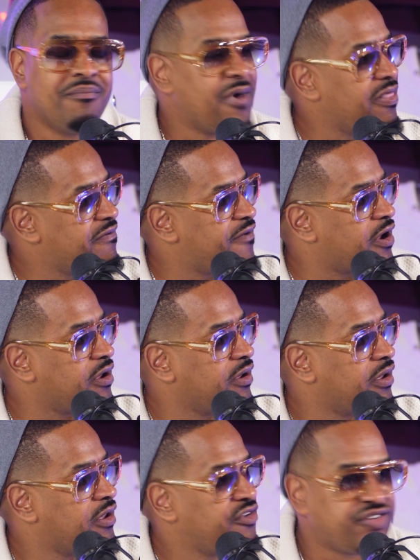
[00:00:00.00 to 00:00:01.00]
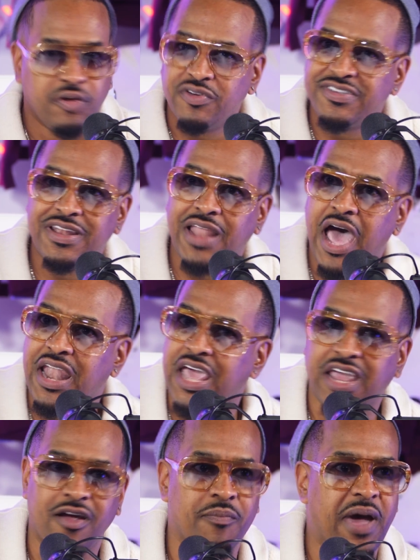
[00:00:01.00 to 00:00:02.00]
Motherfucker, she was in line
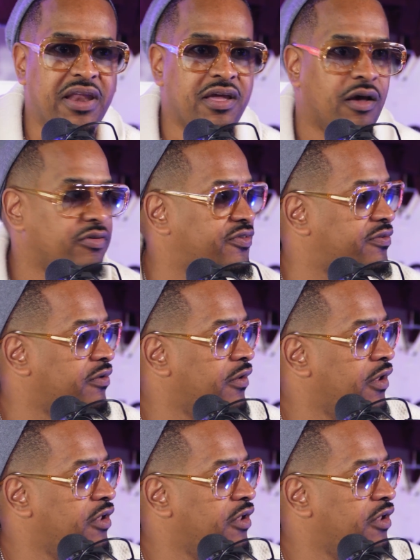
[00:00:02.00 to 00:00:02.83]
like everybody else.